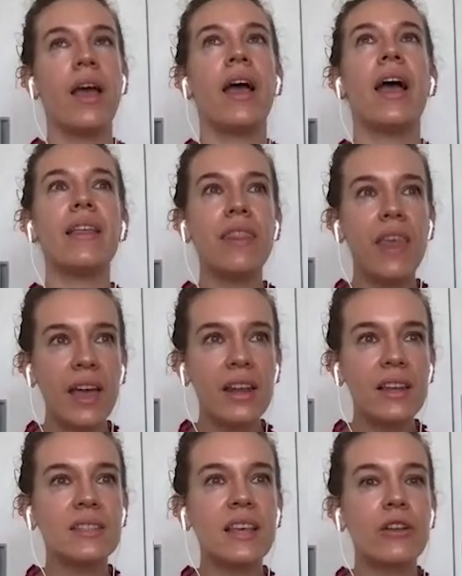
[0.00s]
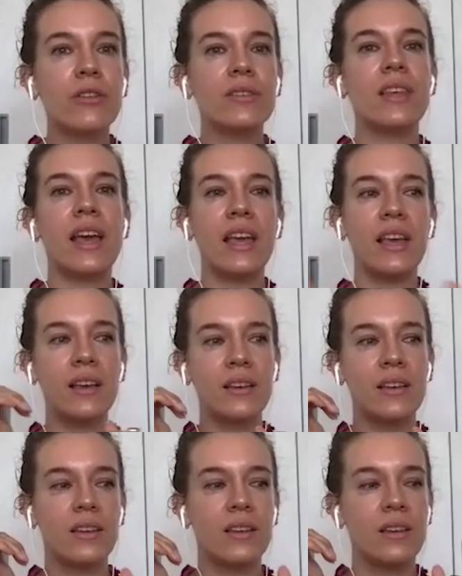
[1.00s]
And then it sounds like
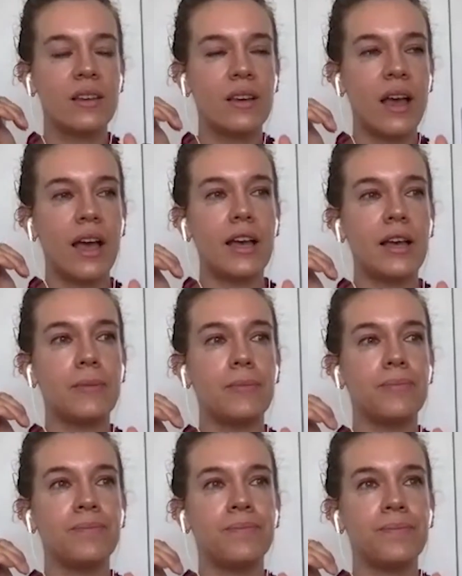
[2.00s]
um,